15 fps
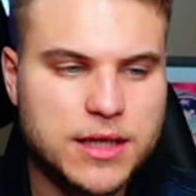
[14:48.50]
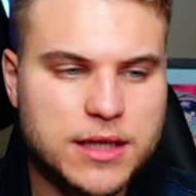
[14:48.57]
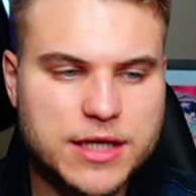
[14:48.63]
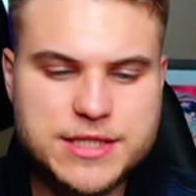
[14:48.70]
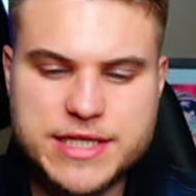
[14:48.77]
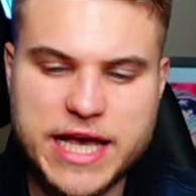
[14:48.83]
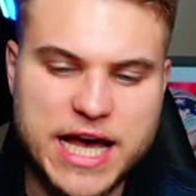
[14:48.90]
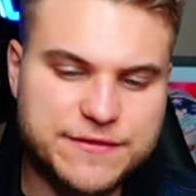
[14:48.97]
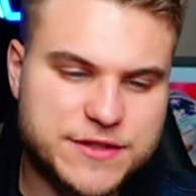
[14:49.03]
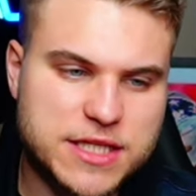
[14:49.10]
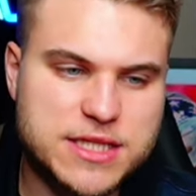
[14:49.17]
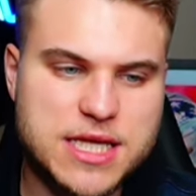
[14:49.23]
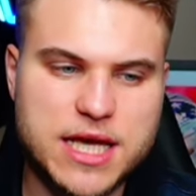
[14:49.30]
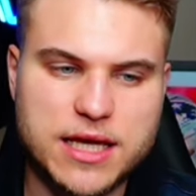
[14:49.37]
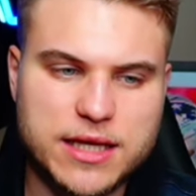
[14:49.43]
Because you have to
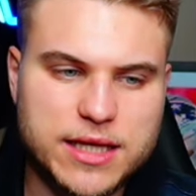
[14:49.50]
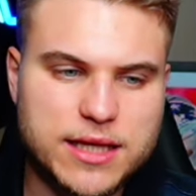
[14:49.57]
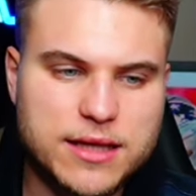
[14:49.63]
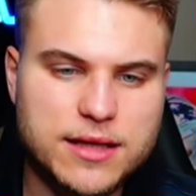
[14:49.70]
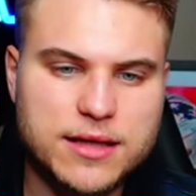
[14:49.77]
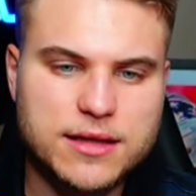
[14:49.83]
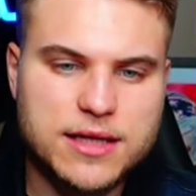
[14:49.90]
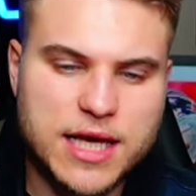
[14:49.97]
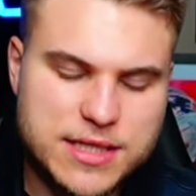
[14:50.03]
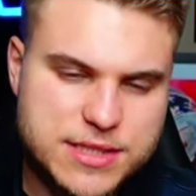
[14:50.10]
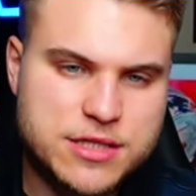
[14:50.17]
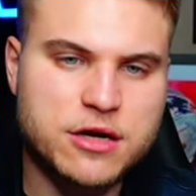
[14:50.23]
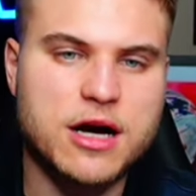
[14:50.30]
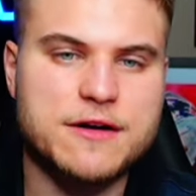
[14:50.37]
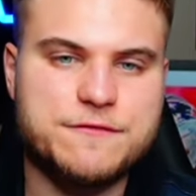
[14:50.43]
think, yes,
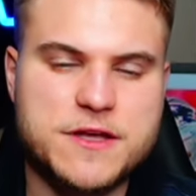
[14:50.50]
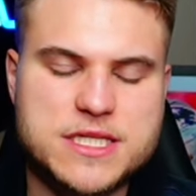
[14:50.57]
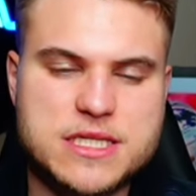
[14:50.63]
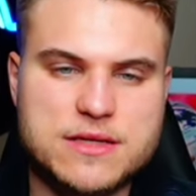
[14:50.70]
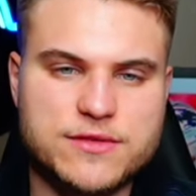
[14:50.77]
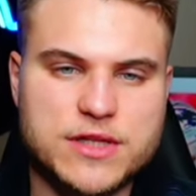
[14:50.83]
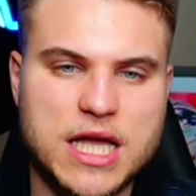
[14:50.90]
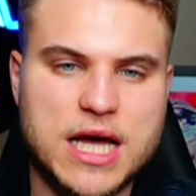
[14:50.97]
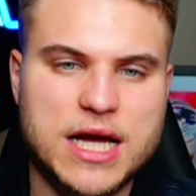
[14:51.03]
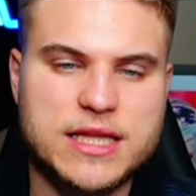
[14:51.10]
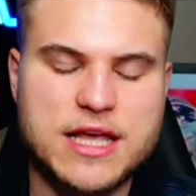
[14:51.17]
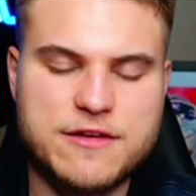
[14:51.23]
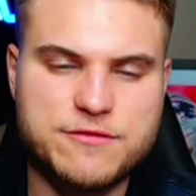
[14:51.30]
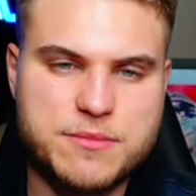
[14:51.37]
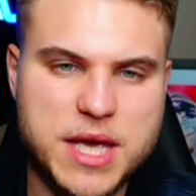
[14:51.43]
their offensive line,
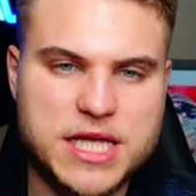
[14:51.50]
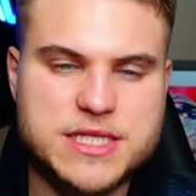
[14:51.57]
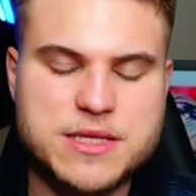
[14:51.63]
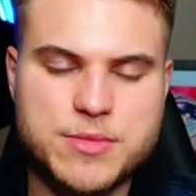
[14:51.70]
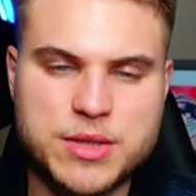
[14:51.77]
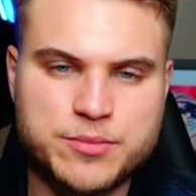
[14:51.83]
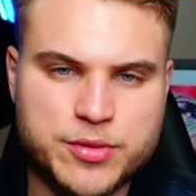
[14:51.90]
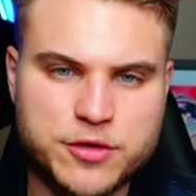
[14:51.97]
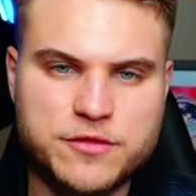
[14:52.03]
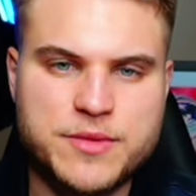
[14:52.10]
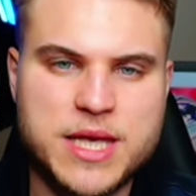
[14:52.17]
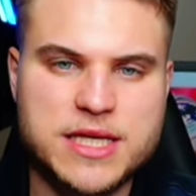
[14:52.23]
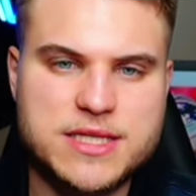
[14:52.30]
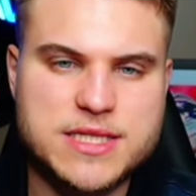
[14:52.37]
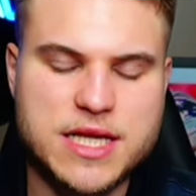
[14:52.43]
they've made some
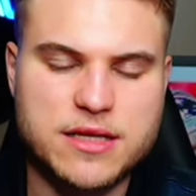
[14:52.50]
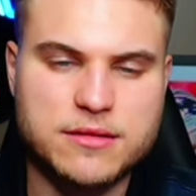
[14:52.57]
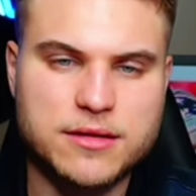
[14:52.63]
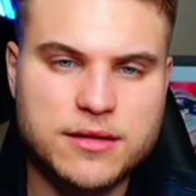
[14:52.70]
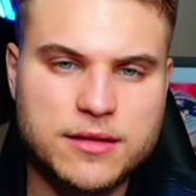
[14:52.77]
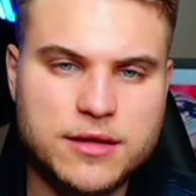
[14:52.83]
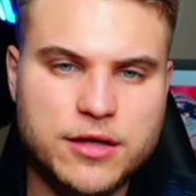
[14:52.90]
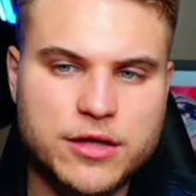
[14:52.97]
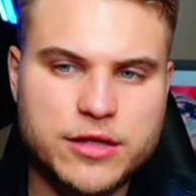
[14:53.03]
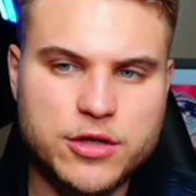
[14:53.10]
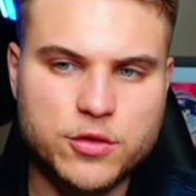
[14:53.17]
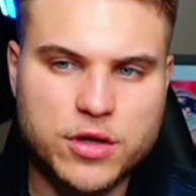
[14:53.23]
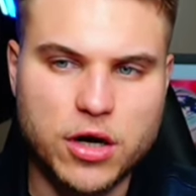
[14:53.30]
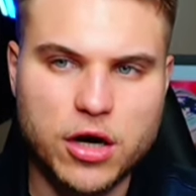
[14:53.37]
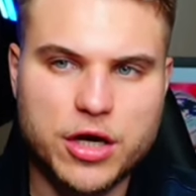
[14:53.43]
improvements and you
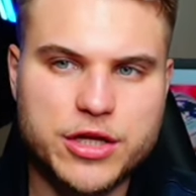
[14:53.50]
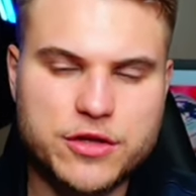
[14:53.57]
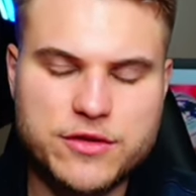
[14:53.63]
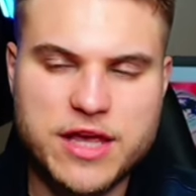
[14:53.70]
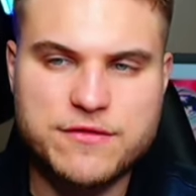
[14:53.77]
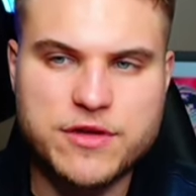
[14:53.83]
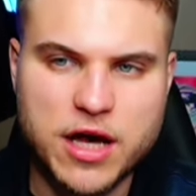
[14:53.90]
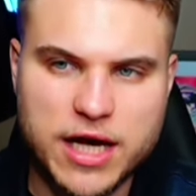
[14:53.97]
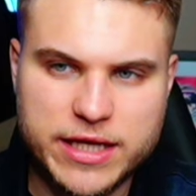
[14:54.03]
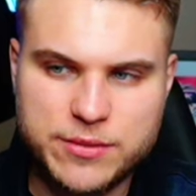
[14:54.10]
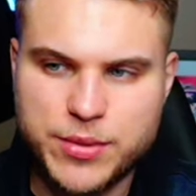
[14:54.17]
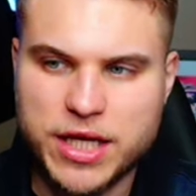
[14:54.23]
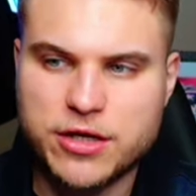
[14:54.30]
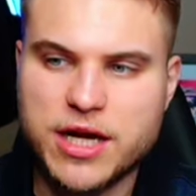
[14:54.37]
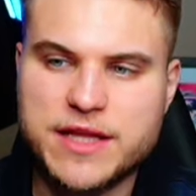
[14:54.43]
would argue they've gotten
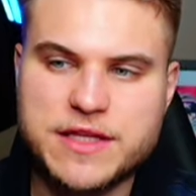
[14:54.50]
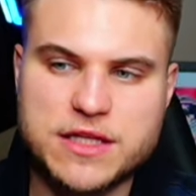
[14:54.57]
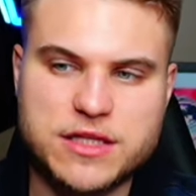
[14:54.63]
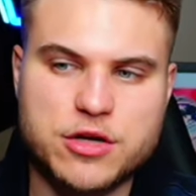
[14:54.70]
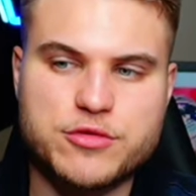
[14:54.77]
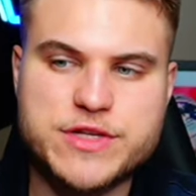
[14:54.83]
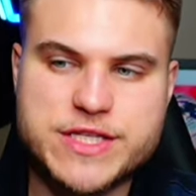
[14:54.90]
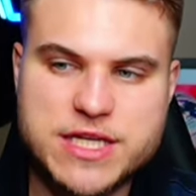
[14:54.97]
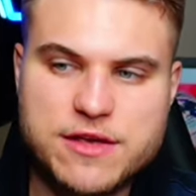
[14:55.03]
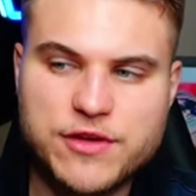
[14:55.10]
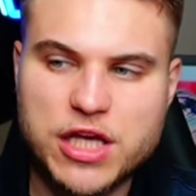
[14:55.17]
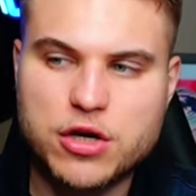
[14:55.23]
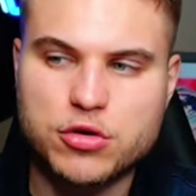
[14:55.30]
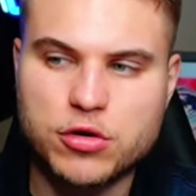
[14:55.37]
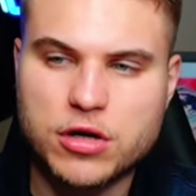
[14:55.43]
better. I think their
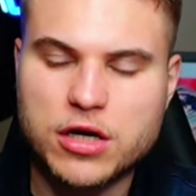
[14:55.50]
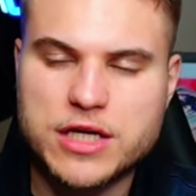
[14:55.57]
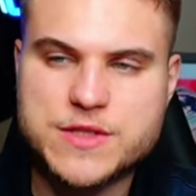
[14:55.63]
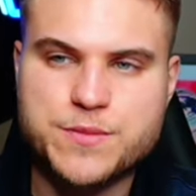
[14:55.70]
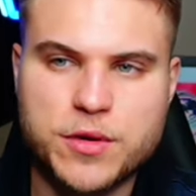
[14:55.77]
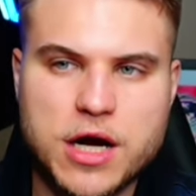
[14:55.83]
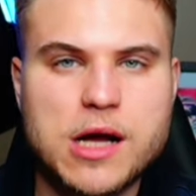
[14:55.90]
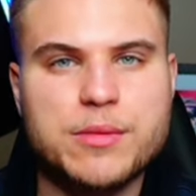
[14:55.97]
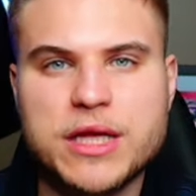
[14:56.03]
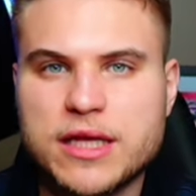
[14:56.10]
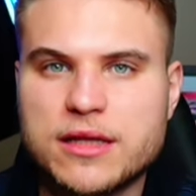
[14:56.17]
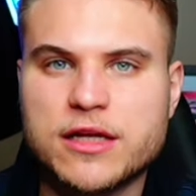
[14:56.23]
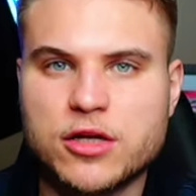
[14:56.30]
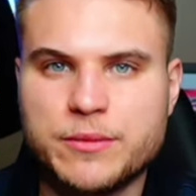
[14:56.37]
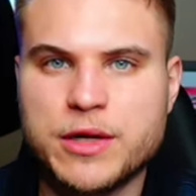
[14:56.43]
receiving core is probably a
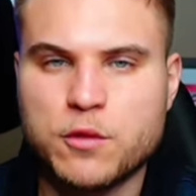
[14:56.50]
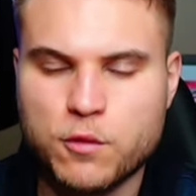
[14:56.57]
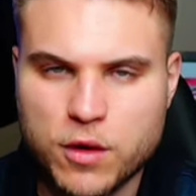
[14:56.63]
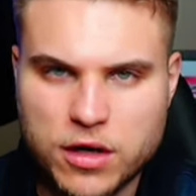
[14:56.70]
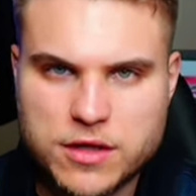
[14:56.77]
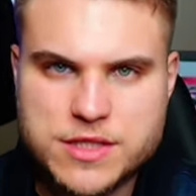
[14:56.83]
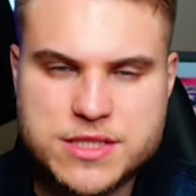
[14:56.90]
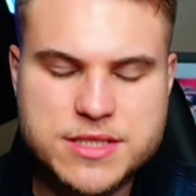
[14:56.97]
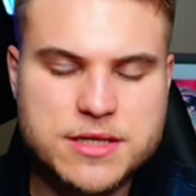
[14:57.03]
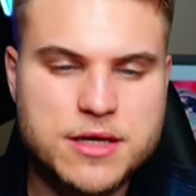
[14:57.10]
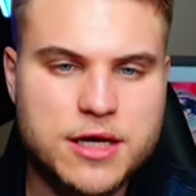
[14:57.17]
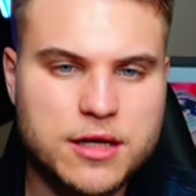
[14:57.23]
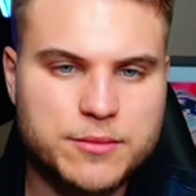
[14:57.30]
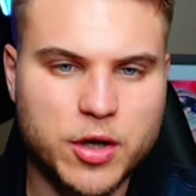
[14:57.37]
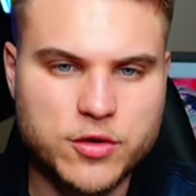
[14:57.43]
little bit worse,
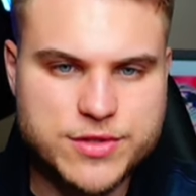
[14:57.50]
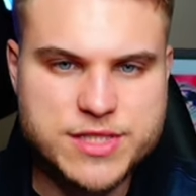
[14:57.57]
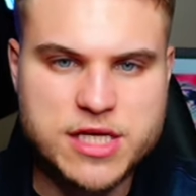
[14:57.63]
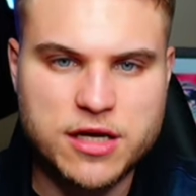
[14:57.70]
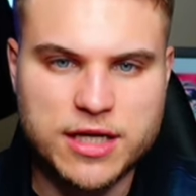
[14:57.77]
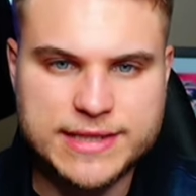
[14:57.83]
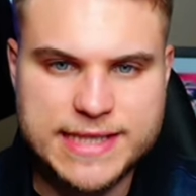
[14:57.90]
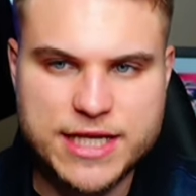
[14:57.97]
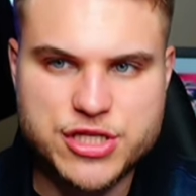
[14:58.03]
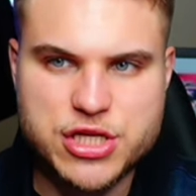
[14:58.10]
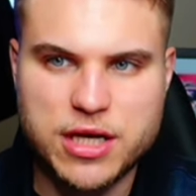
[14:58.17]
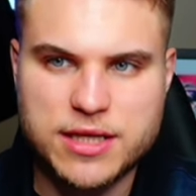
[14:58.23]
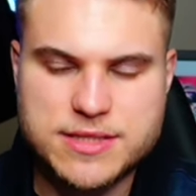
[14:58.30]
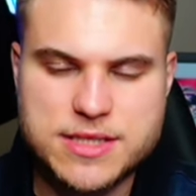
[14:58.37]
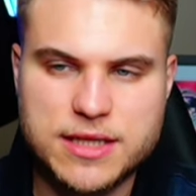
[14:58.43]
post Deontay
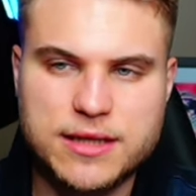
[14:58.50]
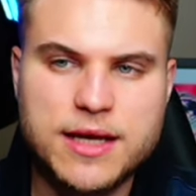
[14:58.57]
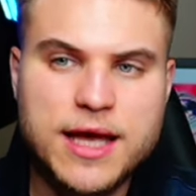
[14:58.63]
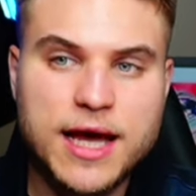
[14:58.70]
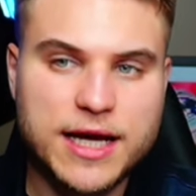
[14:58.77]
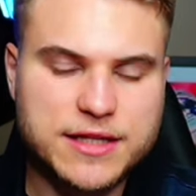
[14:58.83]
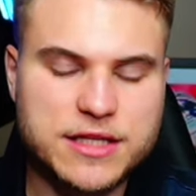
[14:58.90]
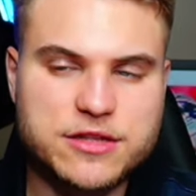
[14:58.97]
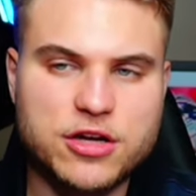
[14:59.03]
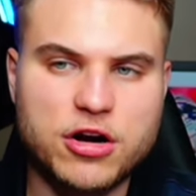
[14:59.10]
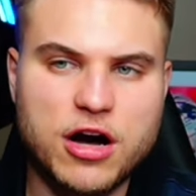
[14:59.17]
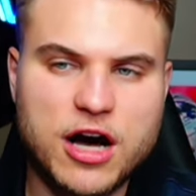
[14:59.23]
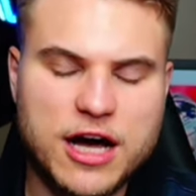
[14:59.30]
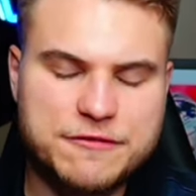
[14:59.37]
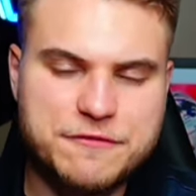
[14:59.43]
Johnson. I think their
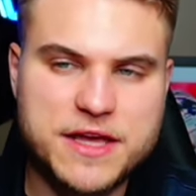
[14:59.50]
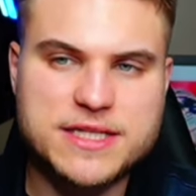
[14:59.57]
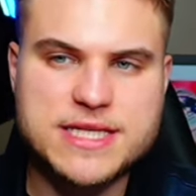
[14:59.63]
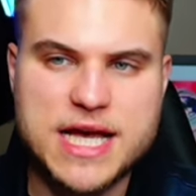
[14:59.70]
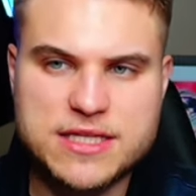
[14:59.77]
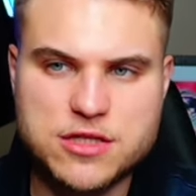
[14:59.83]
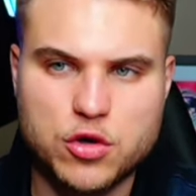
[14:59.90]
offense as